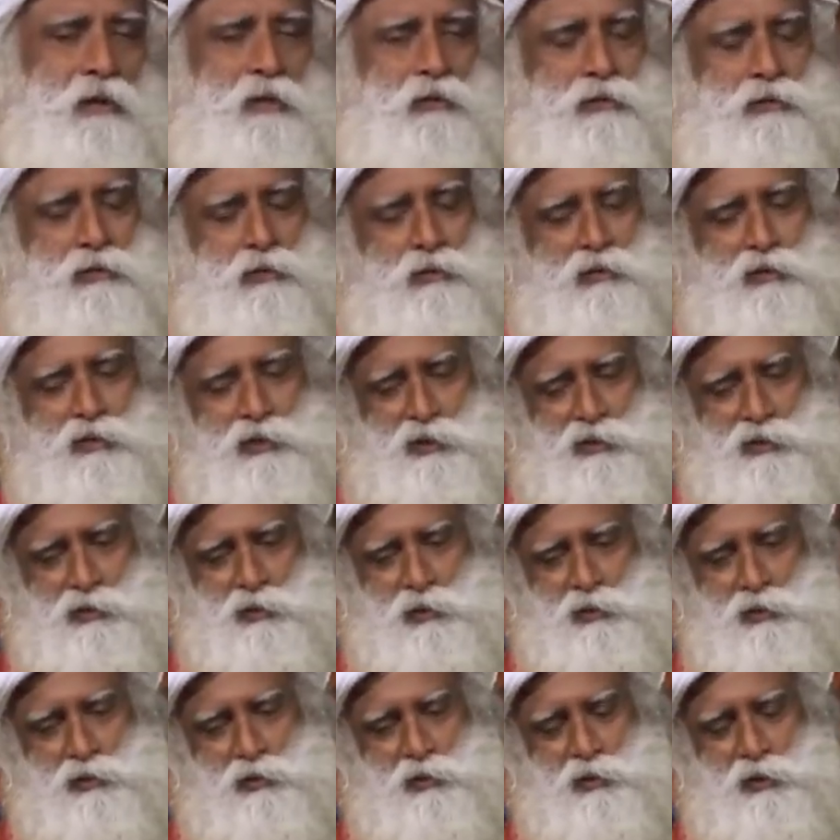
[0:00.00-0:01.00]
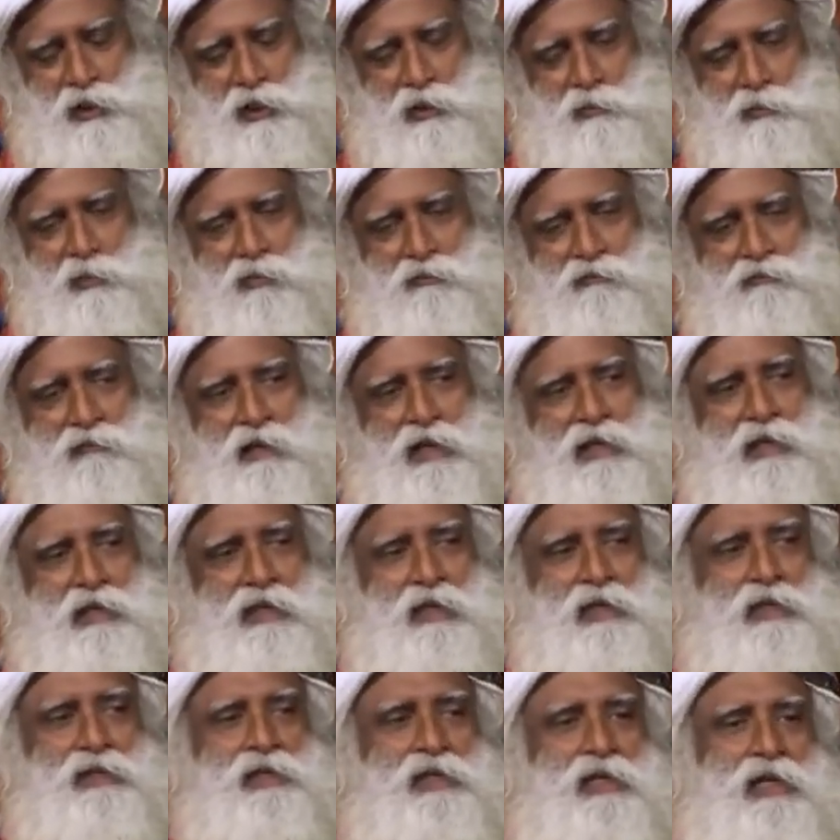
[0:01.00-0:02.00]
So this also can be very
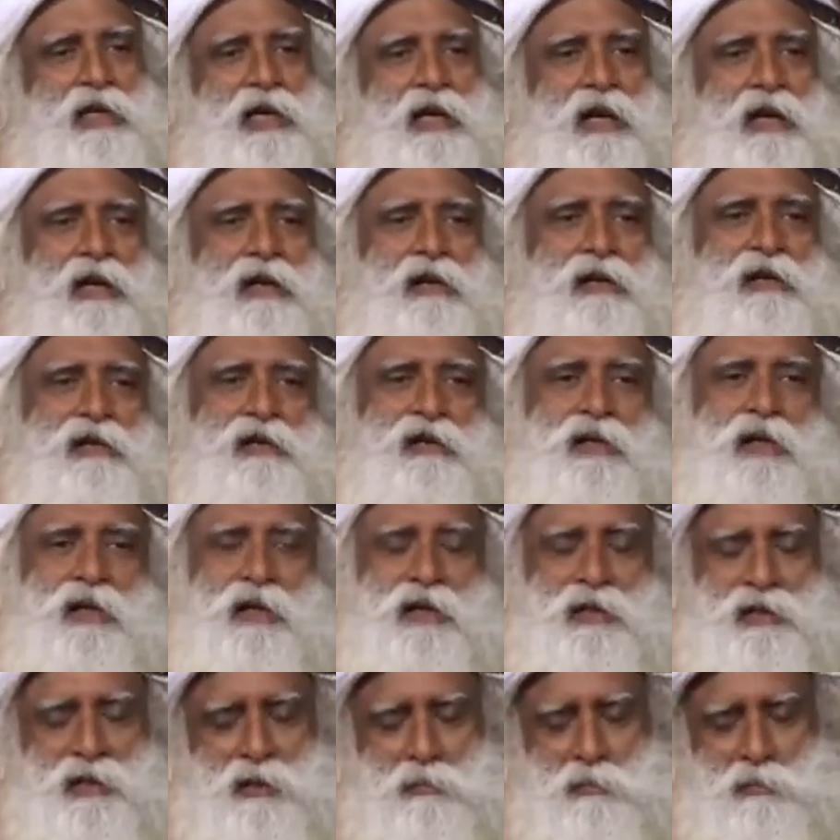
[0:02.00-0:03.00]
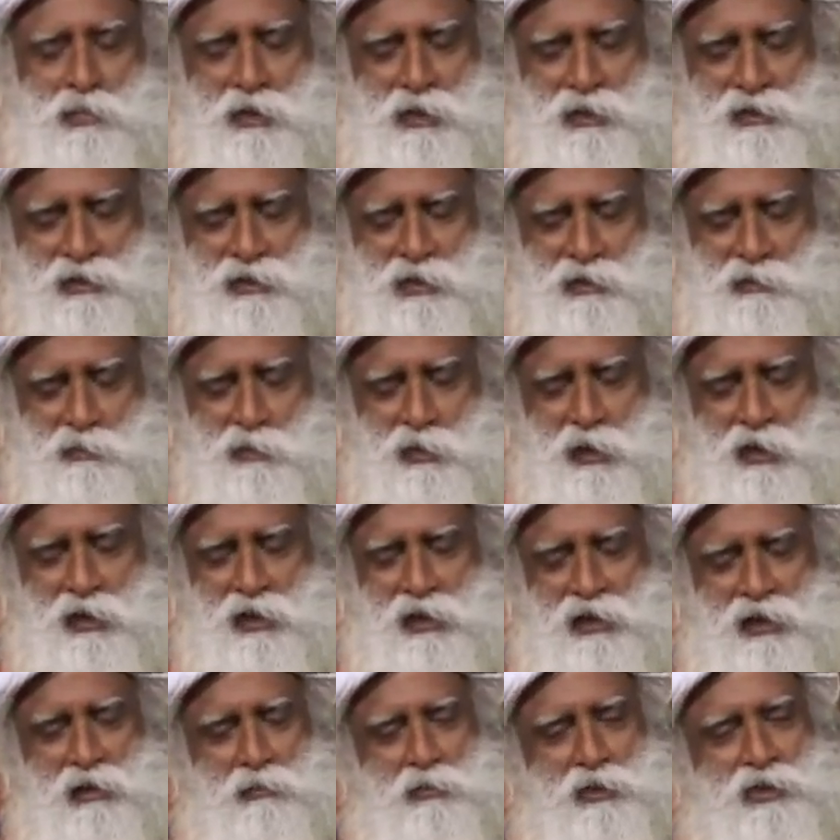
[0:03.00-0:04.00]
easily handled. The basic
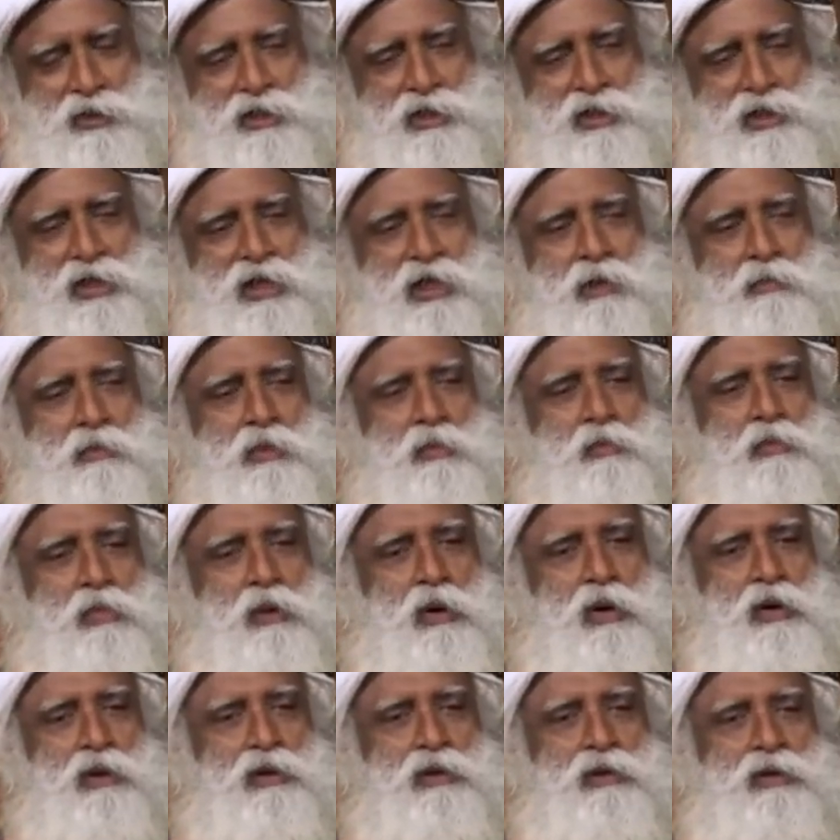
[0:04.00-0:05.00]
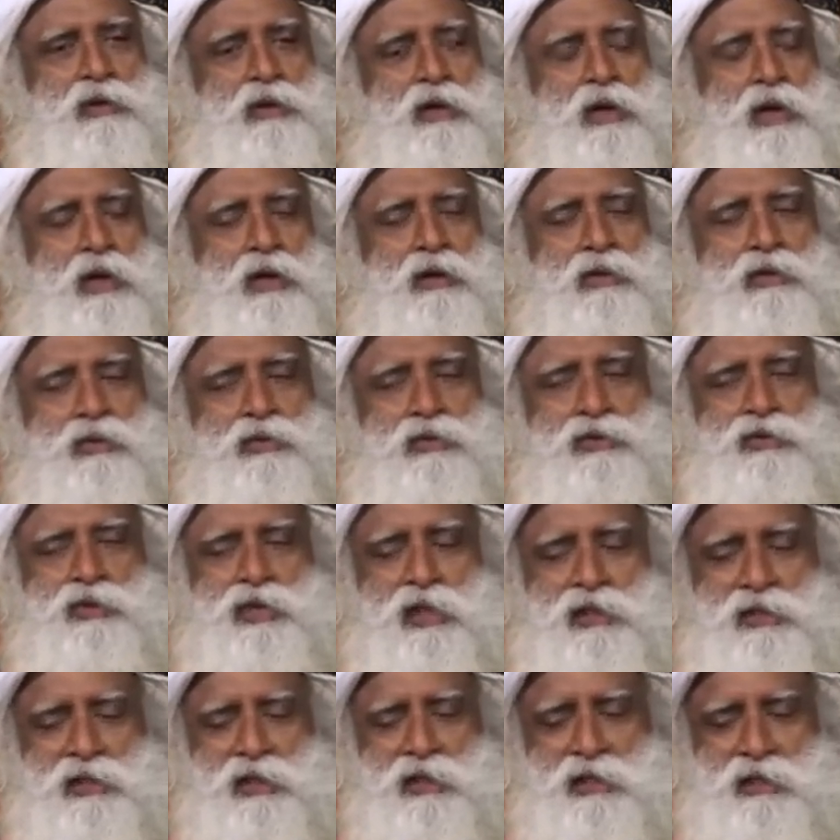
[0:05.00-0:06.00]
body chemistry can be brought to
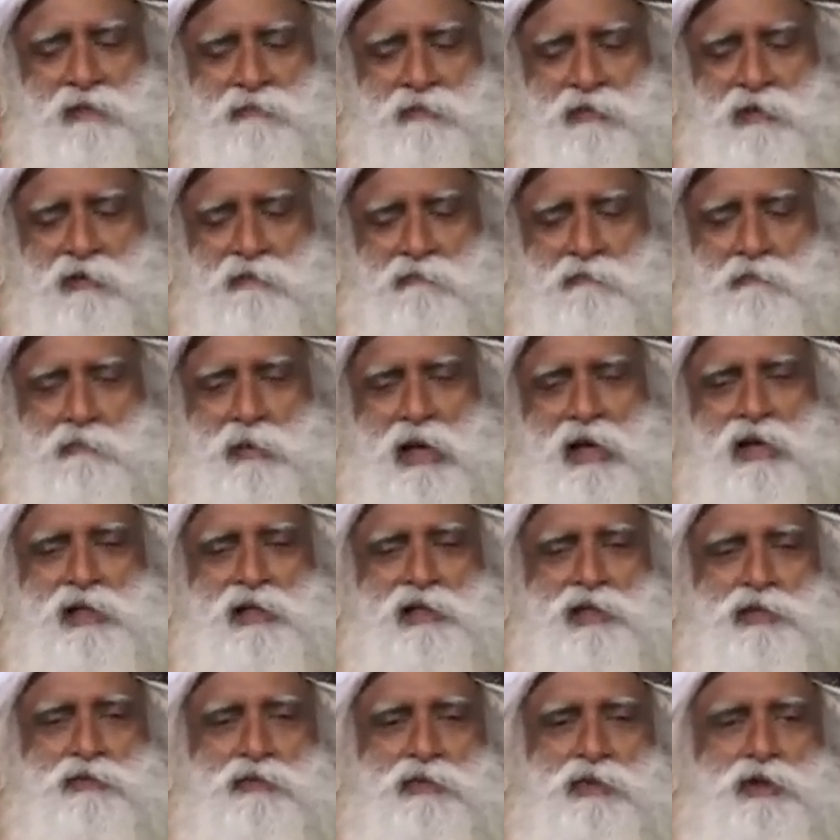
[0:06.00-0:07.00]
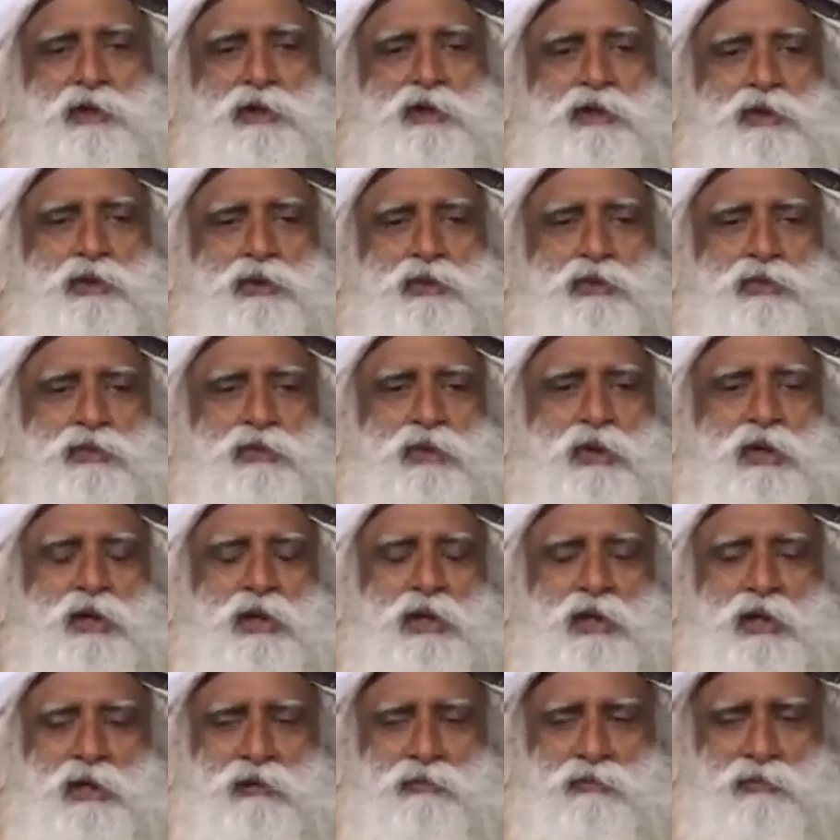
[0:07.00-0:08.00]
such a level of balance within you
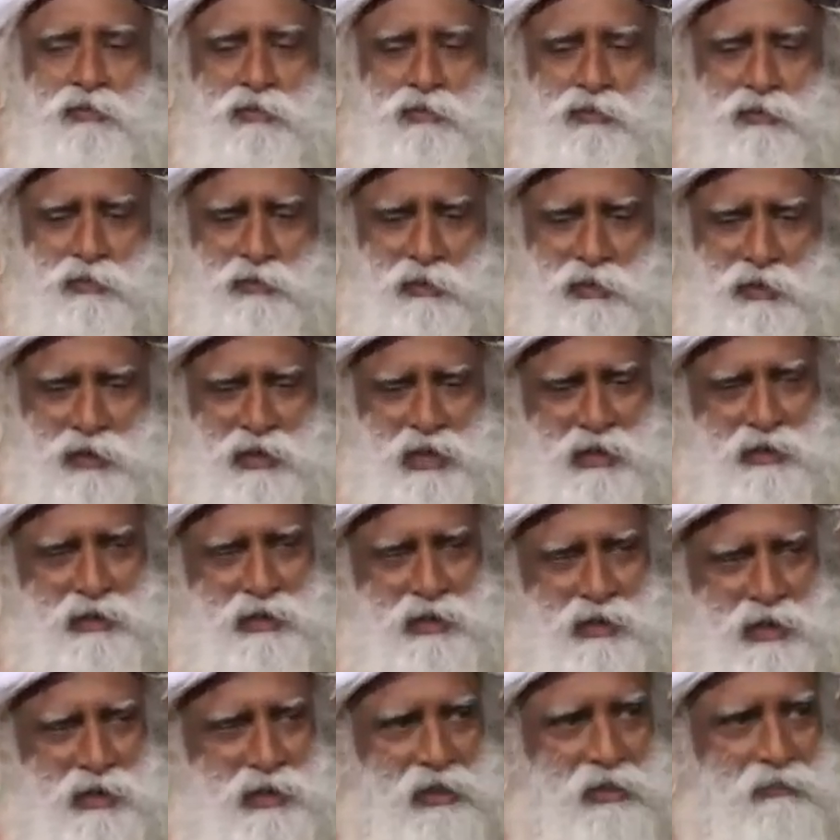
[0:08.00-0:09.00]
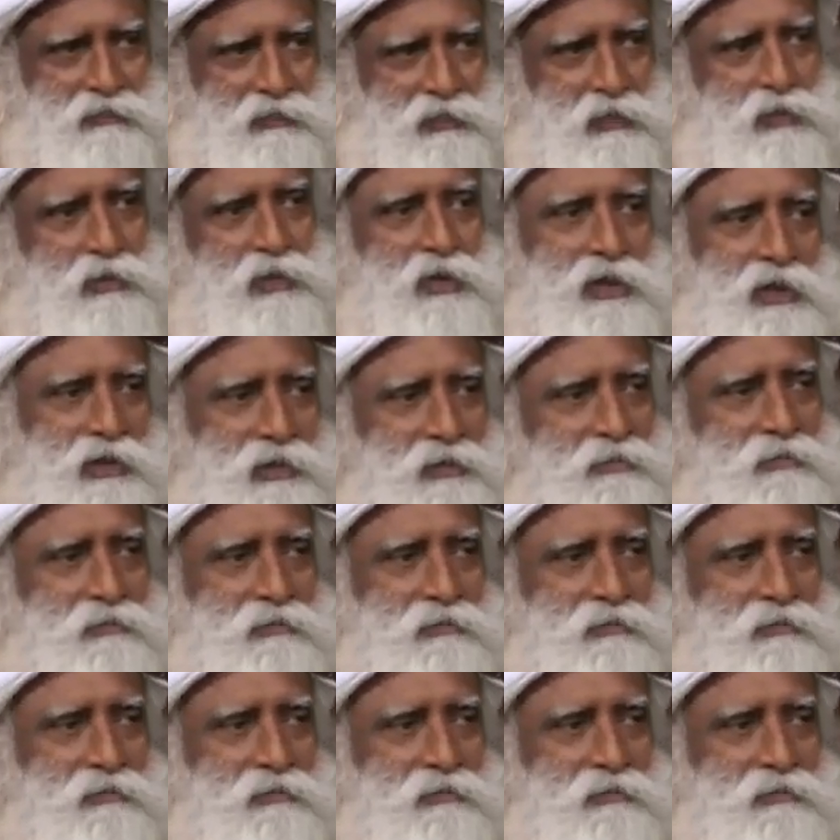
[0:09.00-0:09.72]
if you do the right kind of yoga.